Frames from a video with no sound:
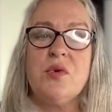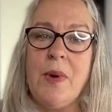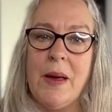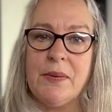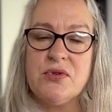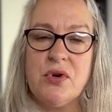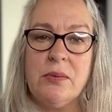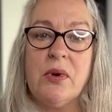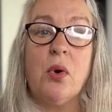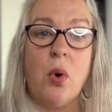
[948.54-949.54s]
paper
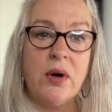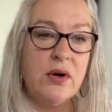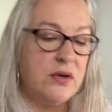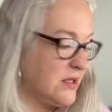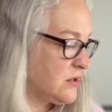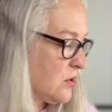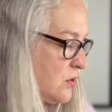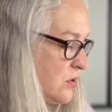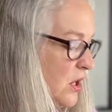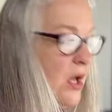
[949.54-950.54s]
trimmer or your
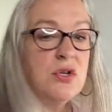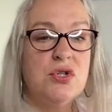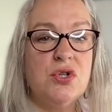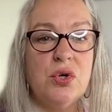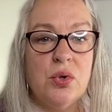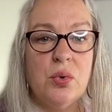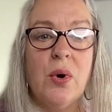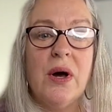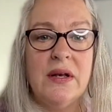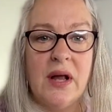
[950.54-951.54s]
scissors to
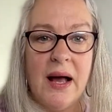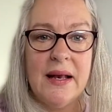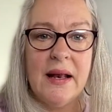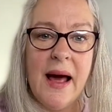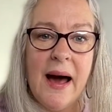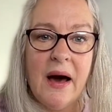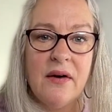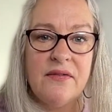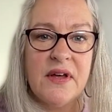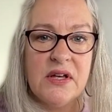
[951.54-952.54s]

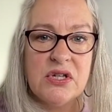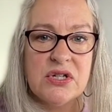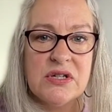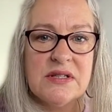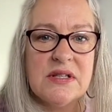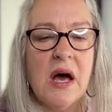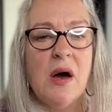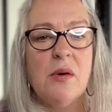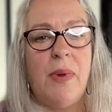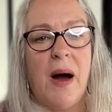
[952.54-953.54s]
9.5 inches
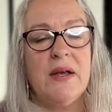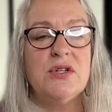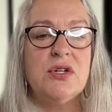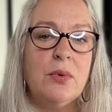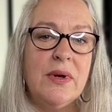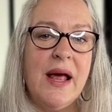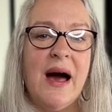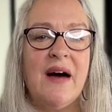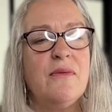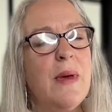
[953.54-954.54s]
by
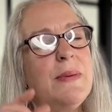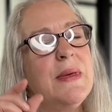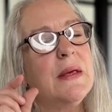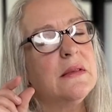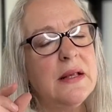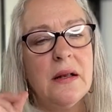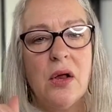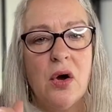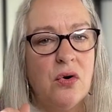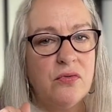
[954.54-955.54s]
2.5, maybe a little
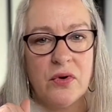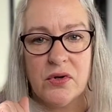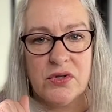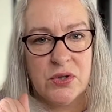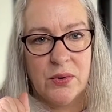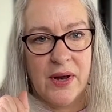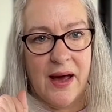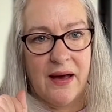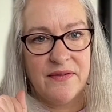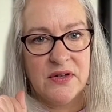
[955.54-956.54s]
over
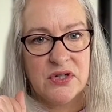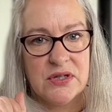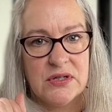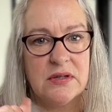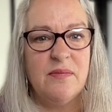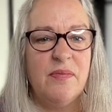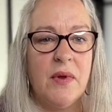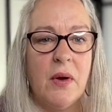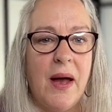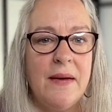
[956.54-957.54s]
2.5 inches.
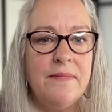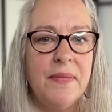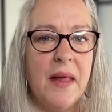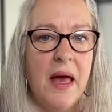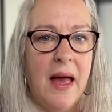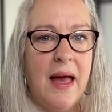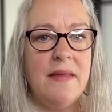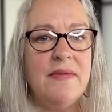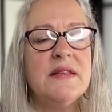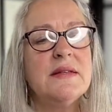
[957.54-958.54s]
Okay.
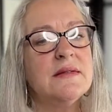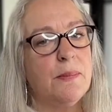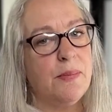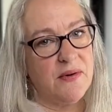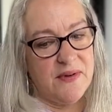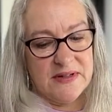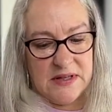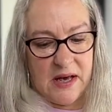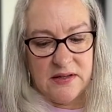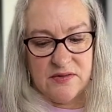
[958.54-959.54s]
And this is the perfect
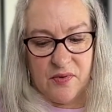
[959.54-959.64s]
size for